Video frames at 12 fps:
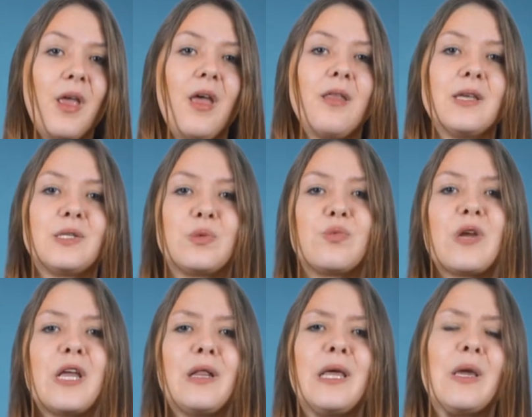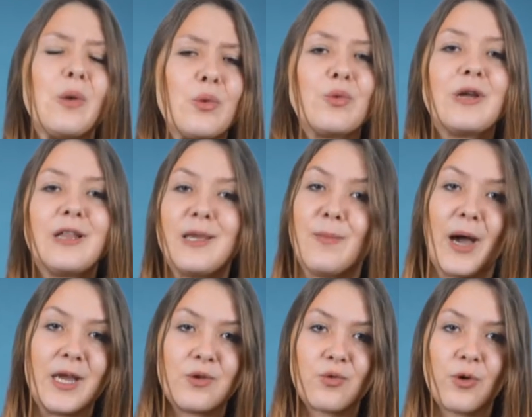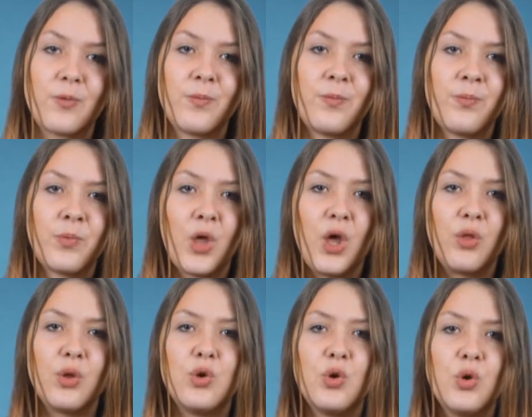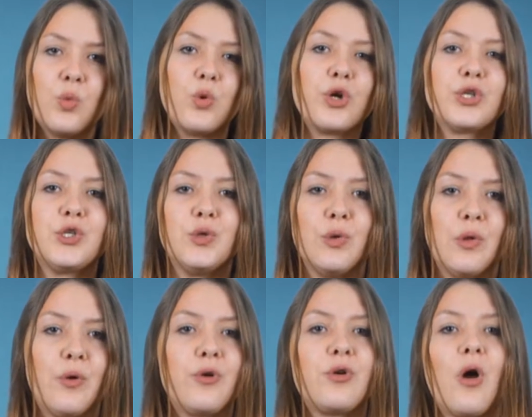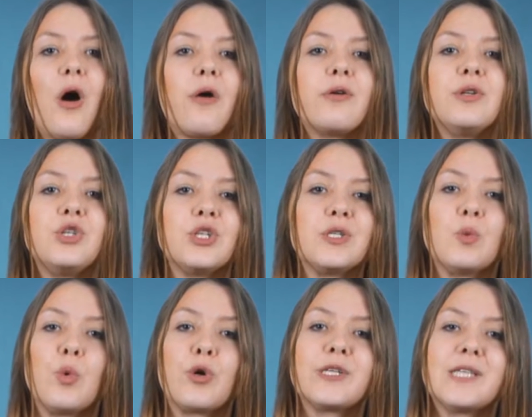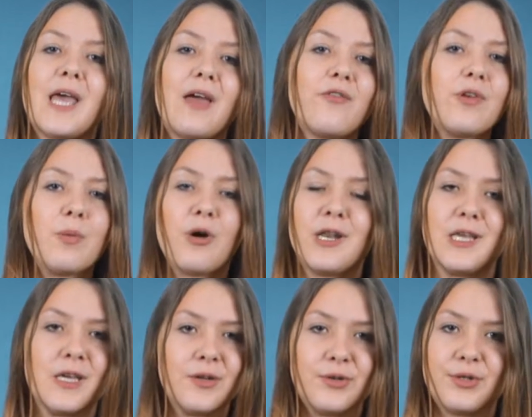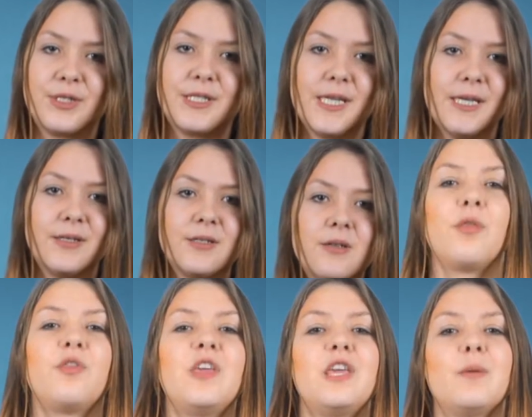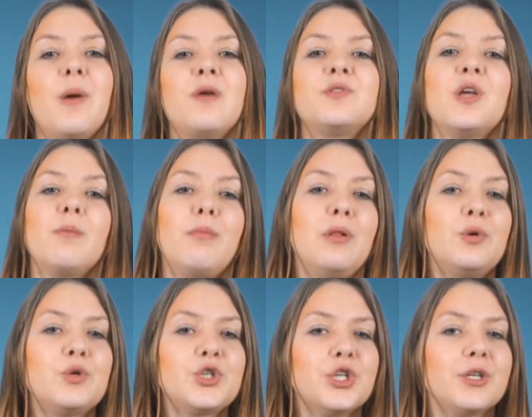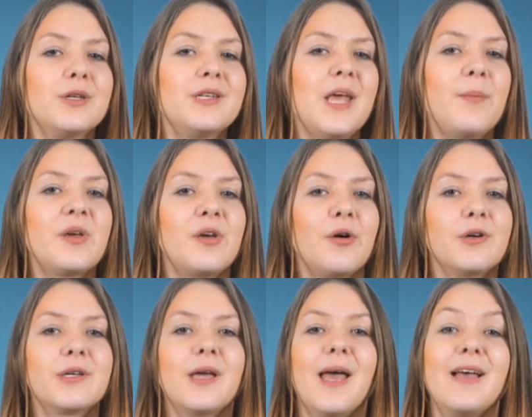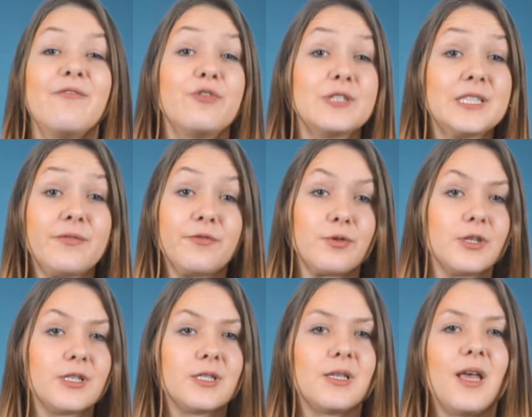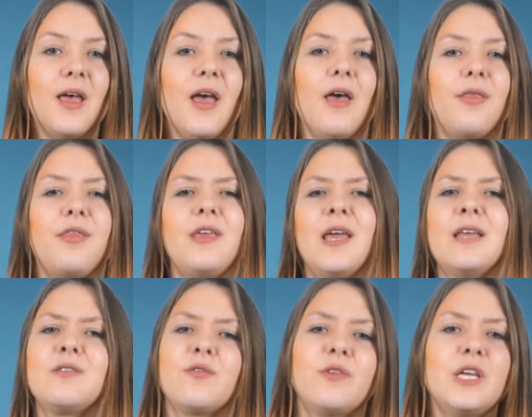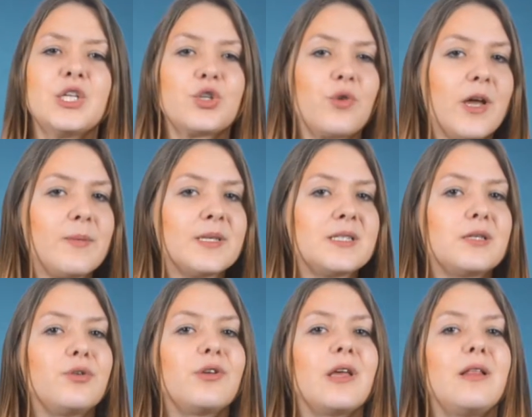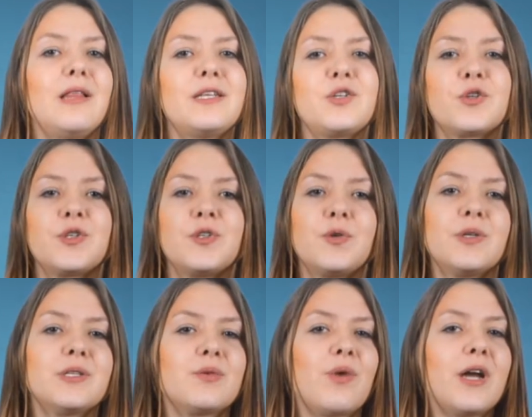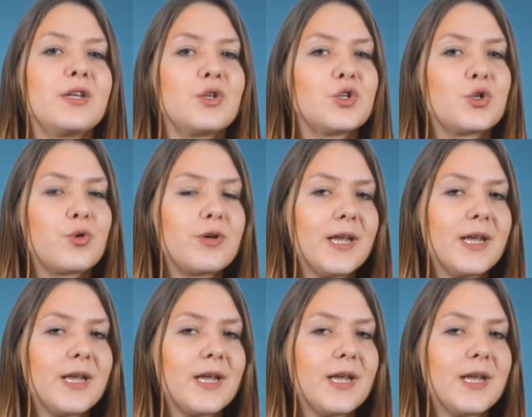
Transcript: That's really micro. The new words you learn aren't just words everybody can understand. Think about ablution, demagogue, and vociferous. At the end of each trimester, you can let your students write a short